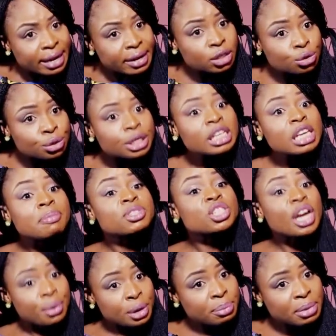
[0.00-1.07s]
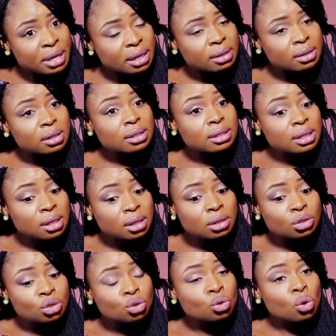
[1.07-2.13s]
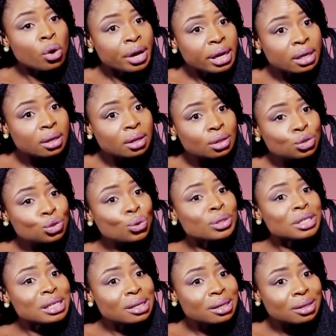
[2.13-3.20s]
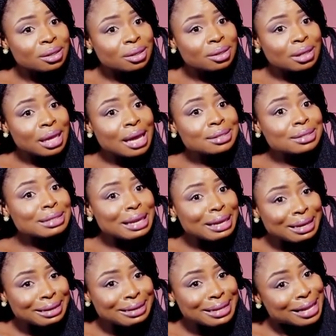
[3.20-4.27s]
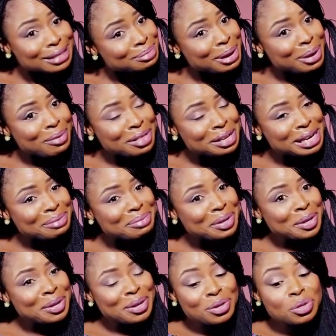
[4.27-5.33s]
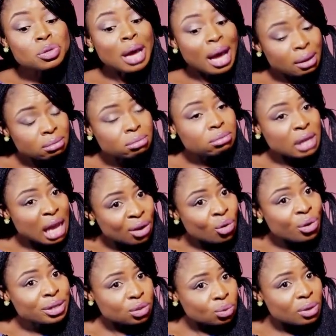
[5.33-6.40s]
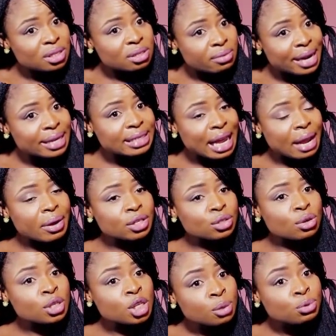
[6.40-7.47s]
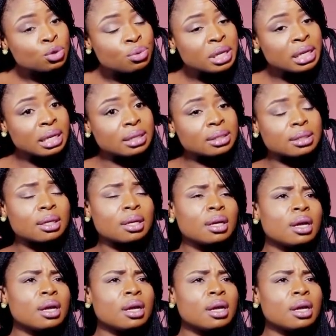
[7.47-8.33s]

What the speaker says: direction, they keep cheering me. See, Joy, Jody, Essie, that's my other name. You are going towards the right direction. Keep doing it,